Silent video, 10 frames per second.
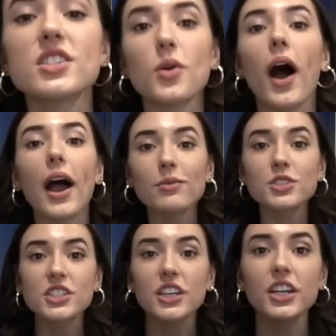So I'm
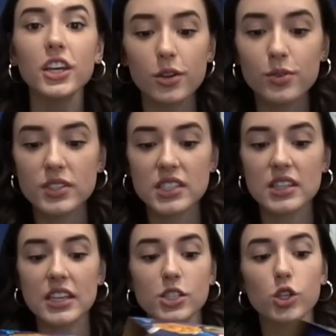just gonna use
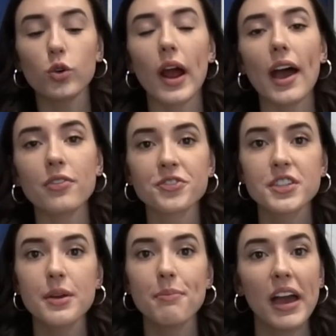these
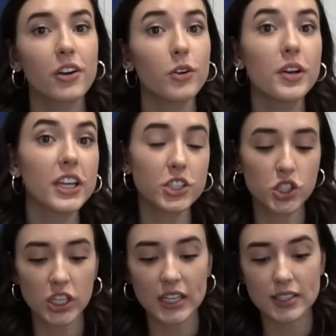Kraft macaroni and
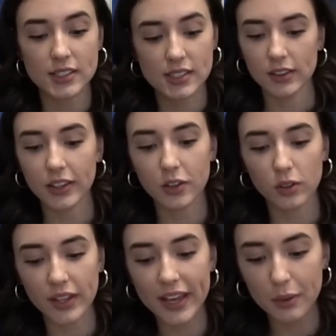cheese, little
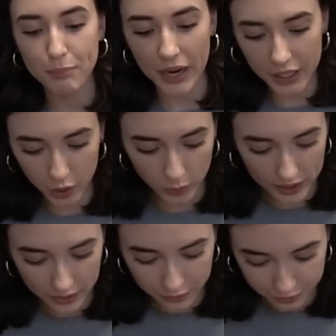like
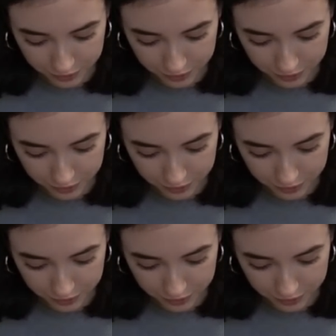microwave